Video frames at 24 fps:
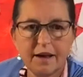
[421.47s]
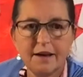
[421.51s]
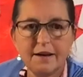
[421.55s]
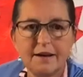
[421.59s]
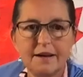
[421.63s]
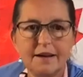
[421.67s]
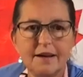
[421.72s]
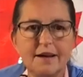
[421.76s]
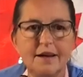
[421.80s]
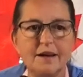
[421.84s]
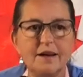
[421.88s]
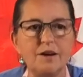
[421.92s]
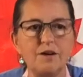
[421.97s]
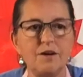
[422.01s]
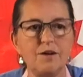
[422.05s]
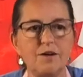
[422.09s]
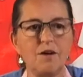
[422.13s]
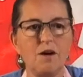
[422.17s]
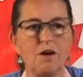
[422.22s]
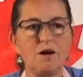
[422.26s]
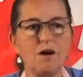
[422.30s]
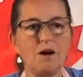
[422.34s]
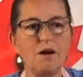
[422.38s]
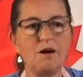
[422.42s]
here
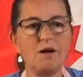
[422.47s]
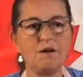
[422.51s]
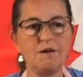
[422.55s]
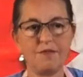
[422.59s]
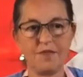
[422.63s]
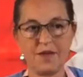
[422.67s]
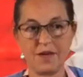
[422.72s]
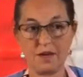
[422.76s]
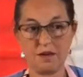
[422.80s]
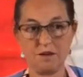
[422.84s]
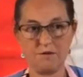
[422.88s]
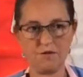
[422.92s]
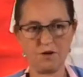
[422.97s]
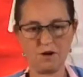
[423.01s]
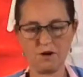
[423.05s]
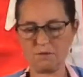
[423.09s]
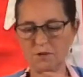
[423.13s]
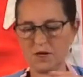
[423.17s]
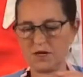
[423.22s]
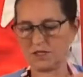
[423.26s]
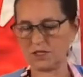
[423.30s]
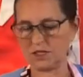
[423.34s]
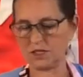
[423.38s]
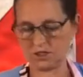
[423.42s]
are, thank you very
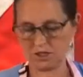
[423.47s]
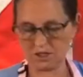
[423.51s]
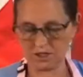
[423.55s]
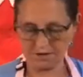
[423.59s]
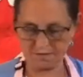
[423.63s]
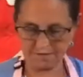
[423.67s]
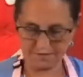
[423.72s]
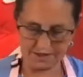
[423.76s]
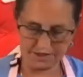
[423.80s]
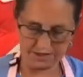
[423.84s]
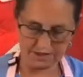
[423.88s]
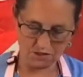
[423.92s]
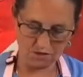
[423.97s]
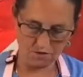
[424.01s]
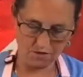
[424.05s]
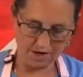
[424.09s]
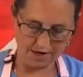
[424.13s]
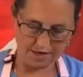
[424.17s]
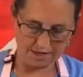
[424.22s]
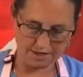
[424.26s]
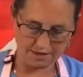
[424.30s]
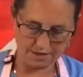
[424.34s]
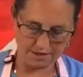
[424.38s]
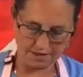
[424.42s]
much, John, that's
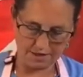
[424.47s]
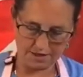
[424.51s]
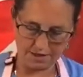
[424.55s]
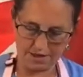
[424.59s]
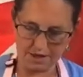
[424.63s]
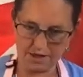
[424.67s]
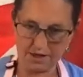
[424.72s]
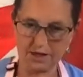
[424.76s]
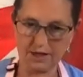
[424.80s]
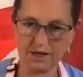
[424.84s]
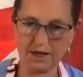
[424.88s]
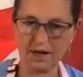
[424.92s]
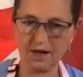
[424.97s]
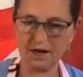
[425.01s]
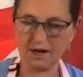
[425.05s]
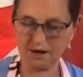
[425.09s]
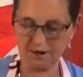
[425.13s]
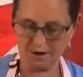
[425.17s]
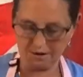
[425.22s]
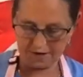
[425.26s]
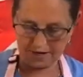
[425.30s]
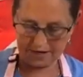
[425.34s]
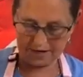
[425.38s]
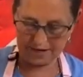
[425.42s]
great. Here
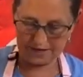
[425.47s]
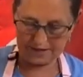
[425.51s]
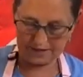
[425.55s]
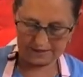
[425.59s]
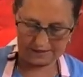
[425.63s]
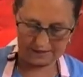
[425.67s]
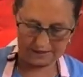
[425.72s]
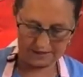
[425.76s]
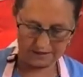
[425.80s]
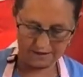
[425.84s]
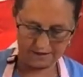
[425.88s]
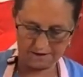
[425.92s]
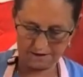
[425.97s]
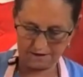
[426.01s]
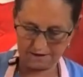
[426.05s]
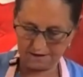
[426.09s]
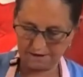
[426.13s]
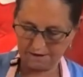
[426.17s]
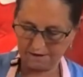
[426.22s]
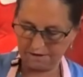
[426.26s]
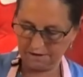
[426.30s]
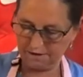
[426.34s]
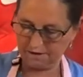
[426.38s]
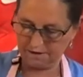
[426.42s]
is our
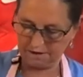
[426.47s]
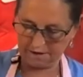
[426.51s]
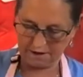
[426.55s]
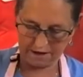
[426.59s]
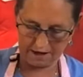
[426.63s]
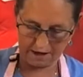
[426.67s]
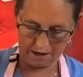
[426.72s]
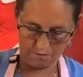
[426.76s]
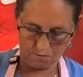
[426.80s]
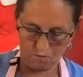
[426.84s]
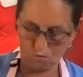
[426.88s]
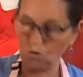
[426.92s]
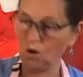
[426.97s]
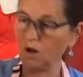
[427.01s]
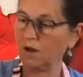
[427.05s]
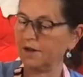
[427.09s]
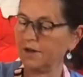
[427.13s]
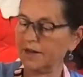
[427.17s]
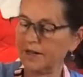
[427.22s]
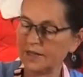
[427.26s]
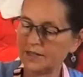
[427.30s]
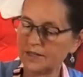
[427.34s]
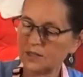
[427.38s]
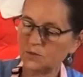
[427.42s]

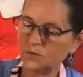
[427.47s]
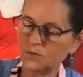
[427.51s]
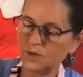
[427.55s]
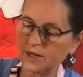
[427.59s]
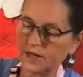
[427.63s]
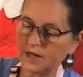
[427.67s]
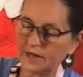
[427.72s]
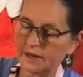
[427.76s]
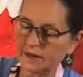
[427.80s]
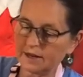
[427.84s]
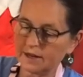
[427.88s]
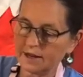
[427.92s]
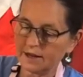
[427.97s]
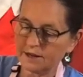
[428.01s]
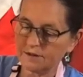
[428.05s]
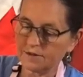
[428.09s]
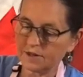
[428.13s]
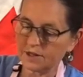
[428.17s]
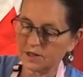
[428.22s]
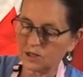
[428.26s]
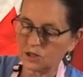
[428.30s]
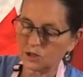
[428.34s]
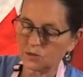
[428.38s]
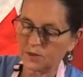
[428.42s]
walnuts. We need
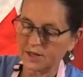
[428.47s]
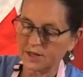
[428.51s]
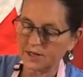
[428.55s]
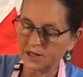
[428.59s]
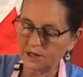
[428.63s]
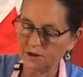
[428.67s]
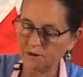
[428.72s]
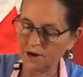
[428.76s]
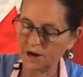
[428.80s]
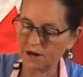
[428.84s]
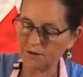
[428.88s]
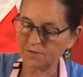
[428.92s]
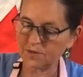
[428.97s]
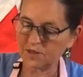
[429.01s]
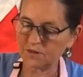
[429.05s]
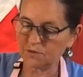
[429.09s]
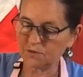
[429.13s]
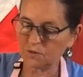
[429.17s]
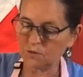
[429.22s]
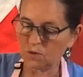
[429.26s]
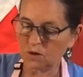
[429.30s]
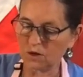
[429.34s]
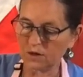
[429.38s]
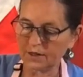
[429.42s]
120 grams of
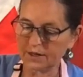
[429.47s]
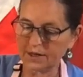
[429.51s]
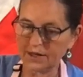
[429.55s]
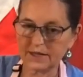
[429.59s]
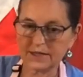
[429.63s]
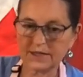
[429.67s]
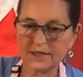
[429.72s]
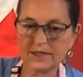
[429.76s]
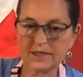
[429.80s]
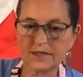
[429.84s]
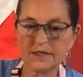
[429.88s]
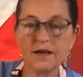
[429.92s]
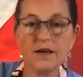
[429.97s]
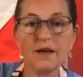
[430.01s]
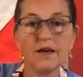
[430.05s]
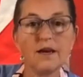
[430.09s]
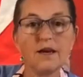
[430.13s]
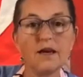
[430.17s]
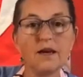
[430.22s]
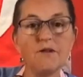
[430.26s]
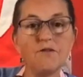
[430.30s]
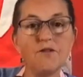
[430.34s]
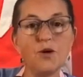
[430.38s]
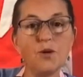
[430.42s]
walnuts.
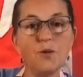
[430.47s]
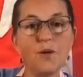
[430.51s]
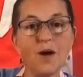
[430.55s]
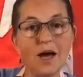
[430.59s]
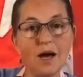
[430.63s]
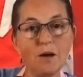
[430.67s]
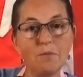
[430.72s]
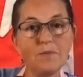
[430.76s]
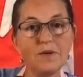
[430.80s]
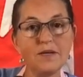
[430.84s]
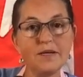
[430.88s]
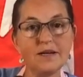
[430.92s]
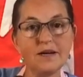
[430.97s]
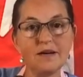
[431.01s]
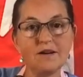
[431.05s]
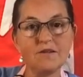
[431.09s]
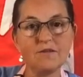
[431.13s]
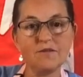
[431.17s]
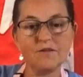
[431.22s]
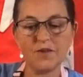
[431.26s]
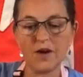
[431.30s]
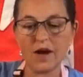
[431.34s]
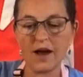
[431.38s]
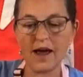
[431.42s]
If you happen to have
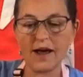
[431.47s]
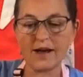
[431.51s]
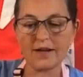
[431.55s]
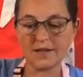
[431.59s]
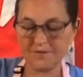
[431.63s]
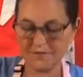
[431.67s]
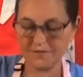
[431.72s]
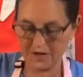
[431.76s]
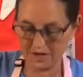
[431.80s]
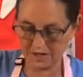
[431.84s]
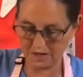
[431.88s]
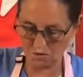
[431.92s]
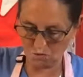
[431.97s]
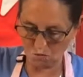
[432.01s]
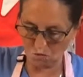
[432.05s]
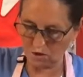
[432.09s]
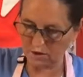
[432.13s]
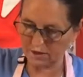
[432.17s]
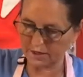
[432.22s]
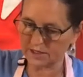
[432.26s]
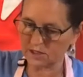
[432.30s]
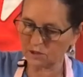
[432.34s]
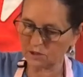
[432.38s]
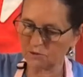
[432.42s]
activated
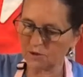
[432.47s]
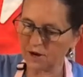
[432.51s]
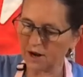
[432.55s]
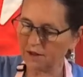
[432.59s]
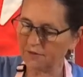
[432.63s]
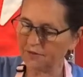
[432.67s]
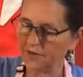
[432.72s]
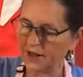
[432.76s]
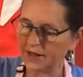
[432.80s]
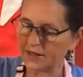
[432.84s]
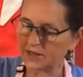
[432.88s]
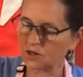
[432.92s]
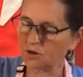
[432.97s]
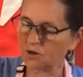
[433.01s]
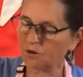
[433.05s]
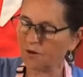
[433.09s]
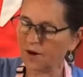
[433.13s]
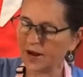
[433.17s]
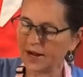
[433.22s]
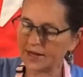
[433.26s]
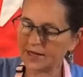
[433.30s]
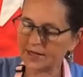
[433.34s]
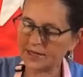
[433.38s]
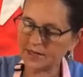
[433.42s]
walnuts around, that's
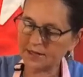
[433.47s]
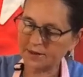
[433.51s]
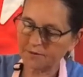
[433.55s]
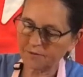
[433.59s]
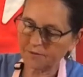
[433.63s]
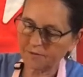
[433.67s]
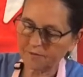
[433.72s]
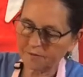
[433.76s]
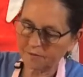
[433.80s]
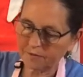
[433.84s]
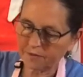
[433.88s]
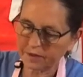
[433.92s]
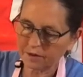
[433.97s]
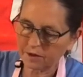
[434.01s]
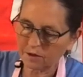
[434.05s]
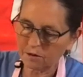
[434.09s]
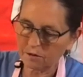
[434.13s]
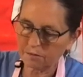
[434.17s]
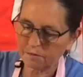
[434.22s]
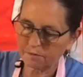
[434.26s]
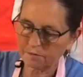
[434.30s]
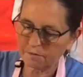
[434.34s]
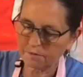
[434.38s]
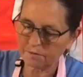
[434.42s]
great. Oh,
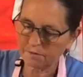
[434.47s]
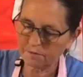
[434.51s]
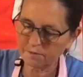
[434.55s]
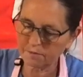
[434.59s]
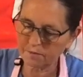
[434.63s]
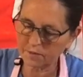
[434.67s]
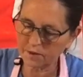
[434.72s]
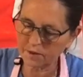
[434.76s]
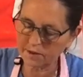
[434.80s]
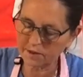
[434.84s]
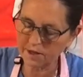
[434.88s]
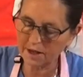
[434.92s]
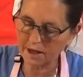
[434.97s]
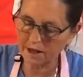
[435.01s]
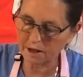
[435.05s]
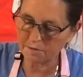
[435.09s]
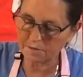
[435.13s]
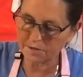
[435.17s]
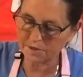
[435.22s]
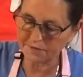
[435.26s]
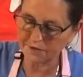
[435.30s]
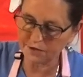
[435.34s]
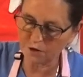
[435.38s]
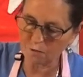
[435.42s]
helps if
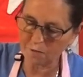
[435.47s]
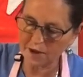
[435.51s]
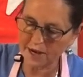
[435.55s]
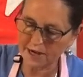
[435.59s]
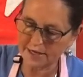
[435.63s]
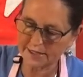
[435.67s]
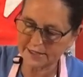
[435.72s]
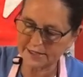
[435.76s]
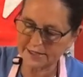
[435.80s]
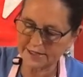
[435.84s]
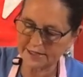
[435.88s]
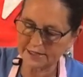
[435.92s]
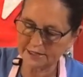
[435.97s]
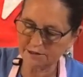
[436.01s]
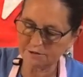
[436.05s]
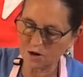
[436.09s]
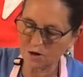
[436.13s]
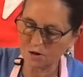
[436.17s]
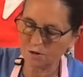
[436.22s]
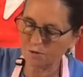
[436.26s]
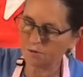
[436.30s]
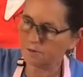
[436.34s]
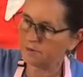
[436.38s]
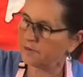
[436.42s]
you go back to
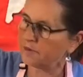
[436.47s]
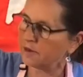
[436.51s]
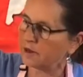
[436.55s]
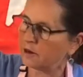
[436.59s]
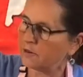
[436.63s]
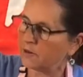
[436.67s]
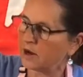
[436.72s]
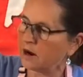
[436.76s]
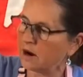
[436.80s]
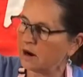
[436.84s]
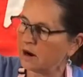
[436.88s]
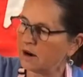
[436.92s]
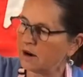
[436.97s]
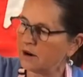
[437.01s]
0. There we are.